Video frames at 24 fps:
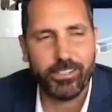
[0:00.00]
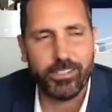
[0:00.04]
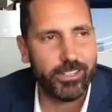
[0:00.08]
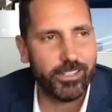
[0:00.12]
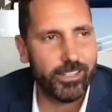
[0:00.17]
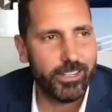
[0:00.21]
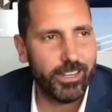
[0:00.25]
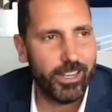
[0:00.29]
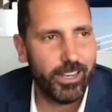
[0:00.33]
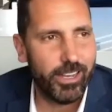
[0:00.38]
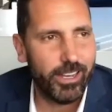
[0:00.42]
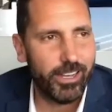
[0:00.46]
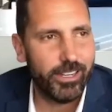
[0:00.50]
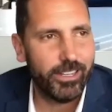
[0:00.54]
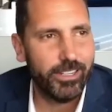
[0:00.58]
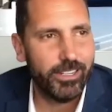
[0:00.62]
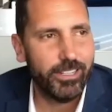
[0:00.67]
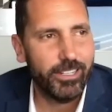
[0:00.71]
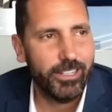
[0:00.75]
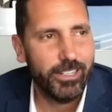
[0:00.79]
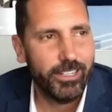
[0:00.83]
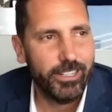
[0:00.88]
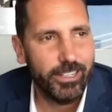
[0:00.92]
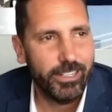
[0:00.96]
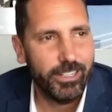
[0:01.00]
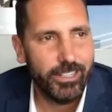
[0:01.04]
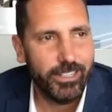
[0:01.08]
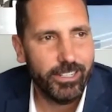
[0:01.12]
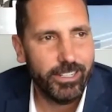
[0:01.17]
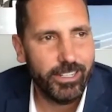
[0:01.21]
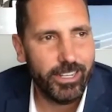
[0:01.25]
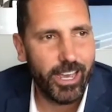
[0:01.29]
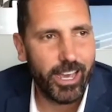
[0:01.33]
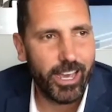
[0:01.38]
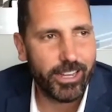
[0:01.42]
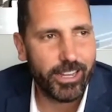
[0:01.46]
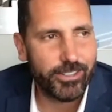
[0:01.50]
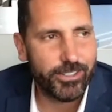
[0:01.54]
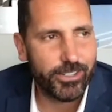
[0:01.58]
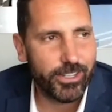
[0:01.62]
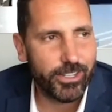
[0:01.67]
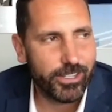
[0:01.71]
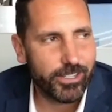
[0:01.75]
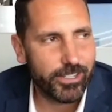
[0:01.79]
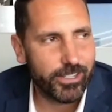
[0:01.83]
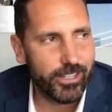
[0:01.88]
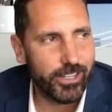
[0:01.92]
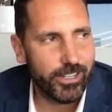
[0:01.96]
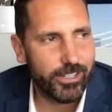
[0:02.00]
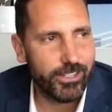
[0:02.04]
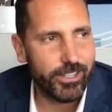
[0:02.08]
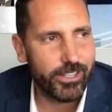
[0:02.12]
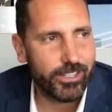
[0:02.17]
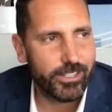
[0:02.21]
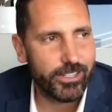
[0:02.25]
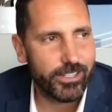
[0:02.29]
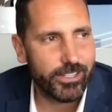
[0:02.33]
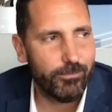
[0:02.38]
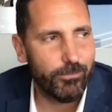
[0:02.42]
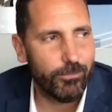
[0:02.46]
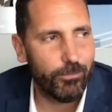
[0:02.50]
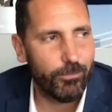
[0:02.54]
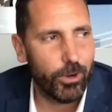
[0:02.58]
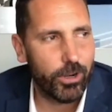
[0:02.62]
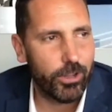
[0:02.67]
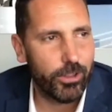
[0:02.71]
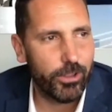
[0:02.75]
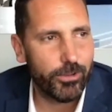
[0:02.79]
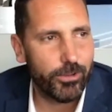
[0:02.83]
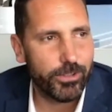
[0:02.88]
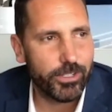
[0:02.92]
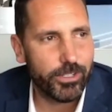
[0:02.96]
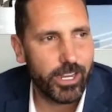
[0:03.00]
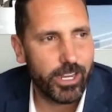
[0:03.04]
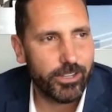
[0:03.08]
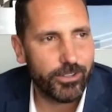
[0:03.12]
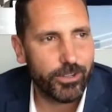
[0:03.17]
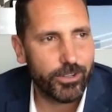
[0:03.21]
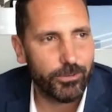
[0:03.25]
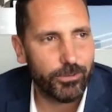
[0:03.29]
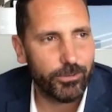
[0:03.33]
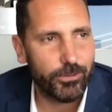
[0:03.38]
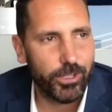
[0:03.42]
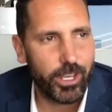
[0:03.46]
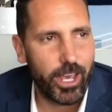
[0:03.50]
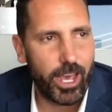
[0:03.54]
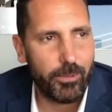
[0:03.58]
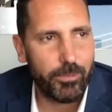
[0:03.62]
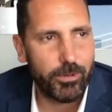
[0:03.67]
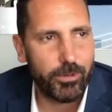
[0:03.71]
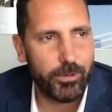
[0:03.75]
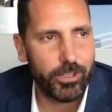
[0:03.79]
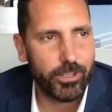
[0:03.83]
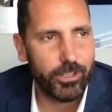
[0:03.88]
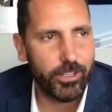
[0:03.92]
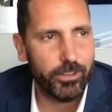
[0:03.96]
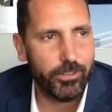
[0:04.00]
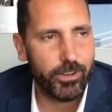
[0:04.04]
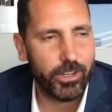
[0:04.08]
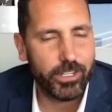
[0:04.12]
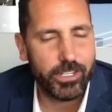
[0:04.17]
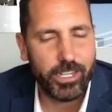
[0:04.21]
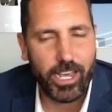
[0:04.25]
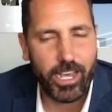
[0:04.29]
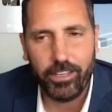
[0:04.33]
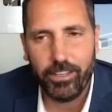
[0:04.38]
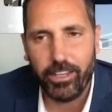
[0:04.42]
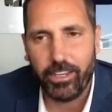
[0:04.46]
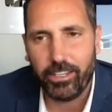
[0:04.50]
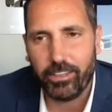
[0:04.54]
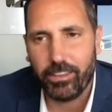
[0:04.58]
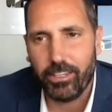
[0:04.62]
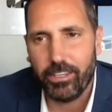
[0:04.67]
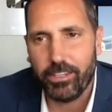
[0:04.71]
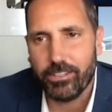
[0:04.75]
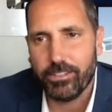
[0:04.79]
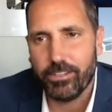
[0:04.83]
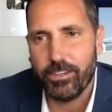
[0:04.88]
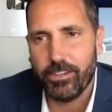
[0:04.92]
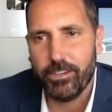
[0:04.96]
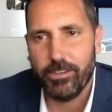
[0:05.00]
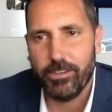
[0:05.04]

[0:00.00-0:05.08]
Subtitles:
And yeah, it's just one of those days you're really happy that you live in a town like this.